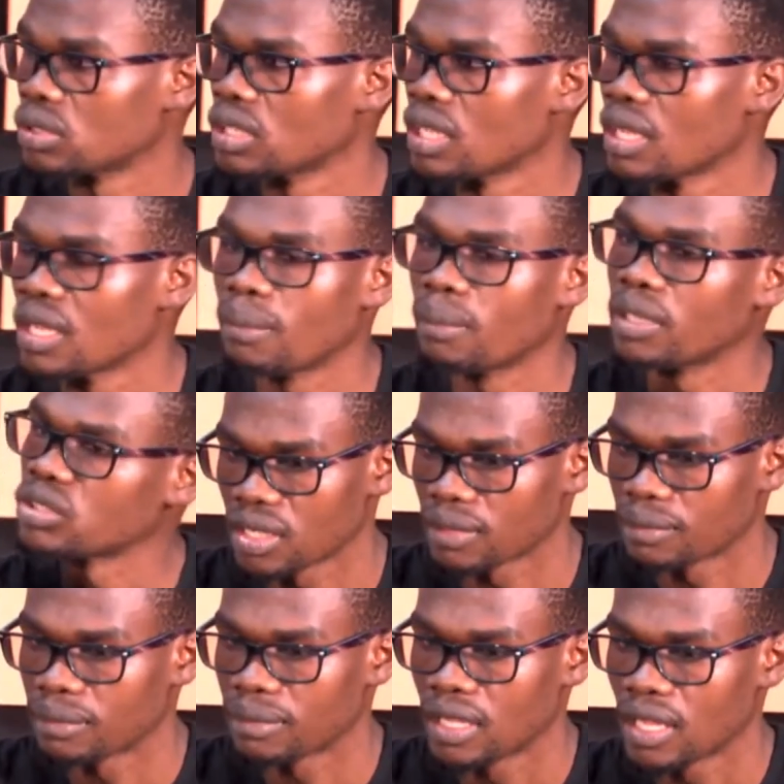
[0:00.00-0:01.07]
you're
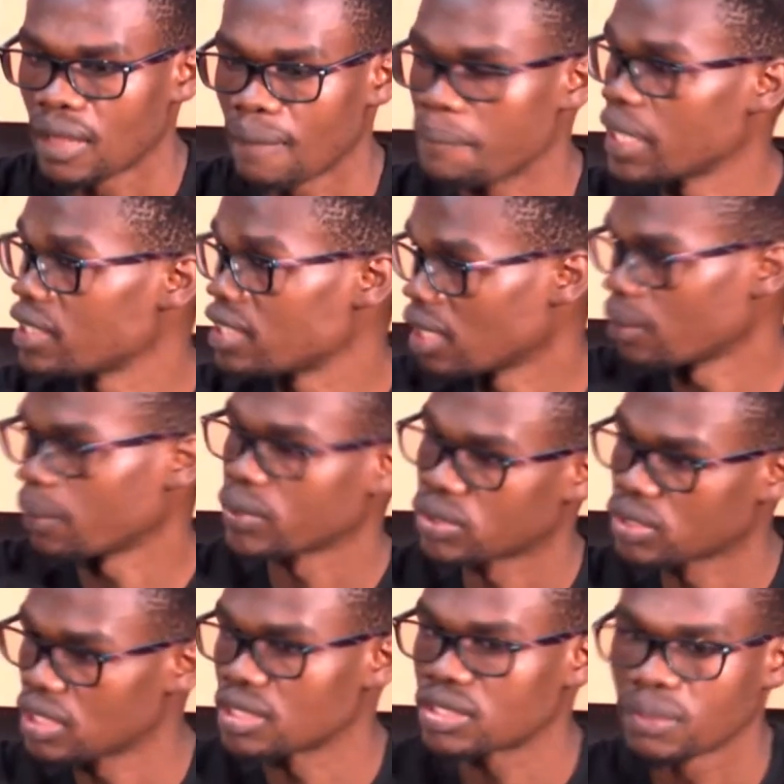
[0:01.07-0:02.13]
working, be it an
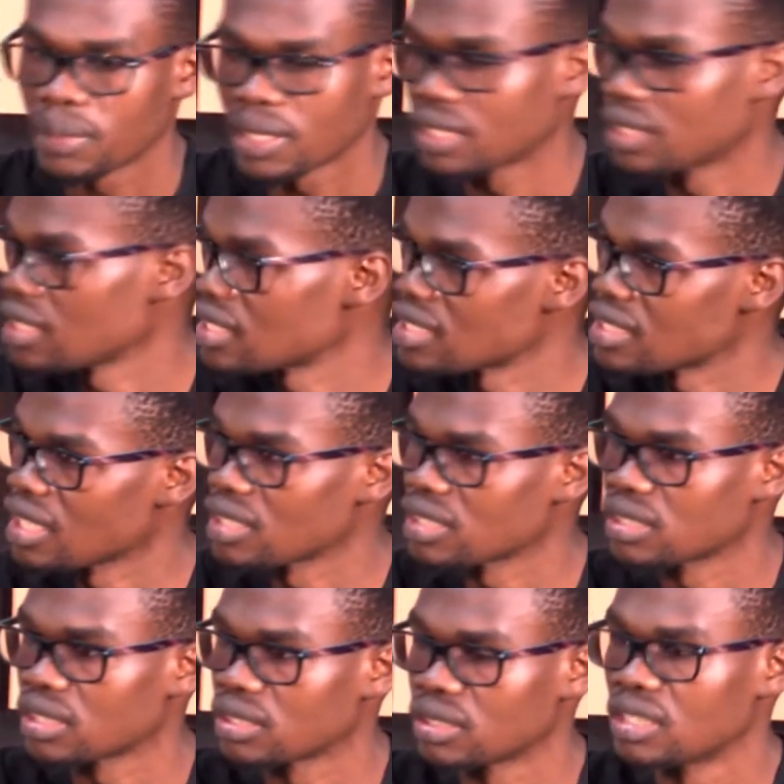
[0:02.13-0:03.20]
opportunity to be at this
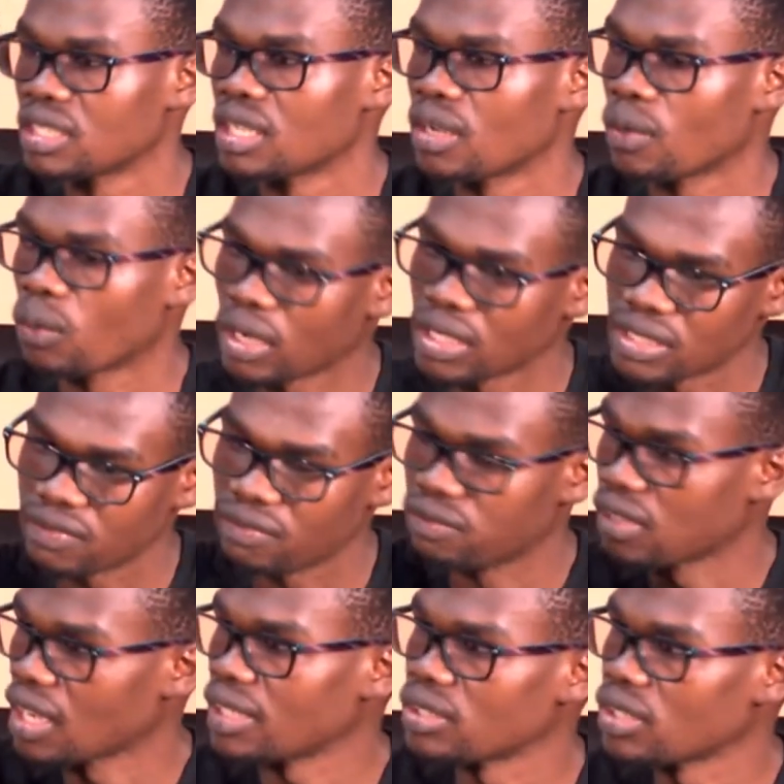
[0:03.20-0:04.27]
station. What
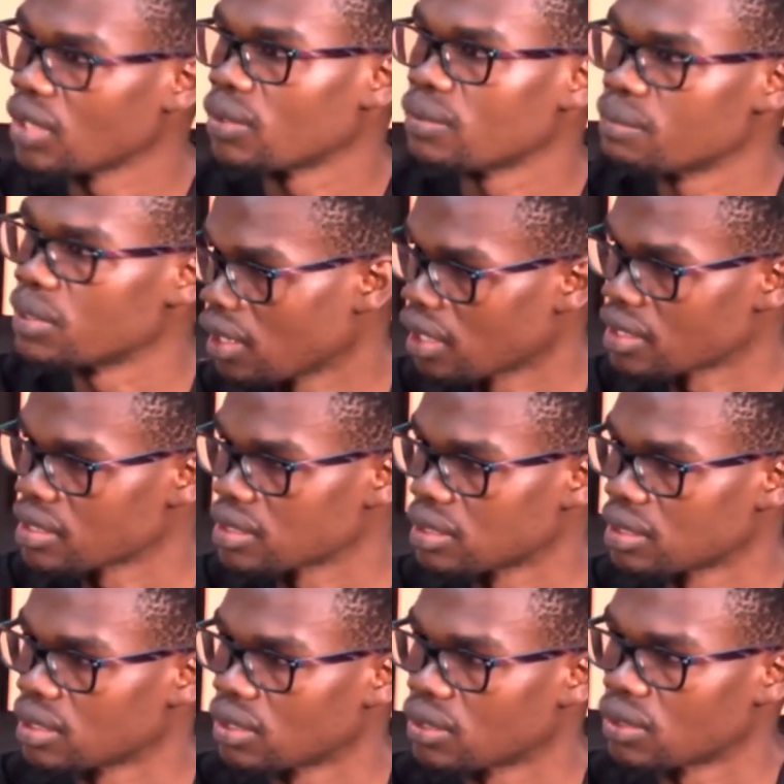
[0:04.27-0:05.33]
value stay focused
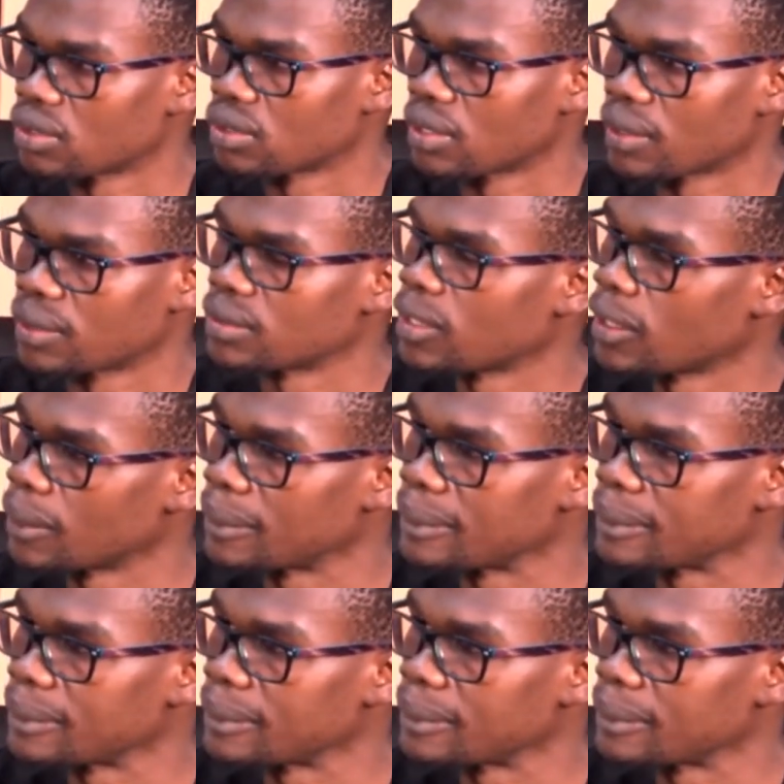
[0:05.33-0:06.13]
in the long run? Yeah.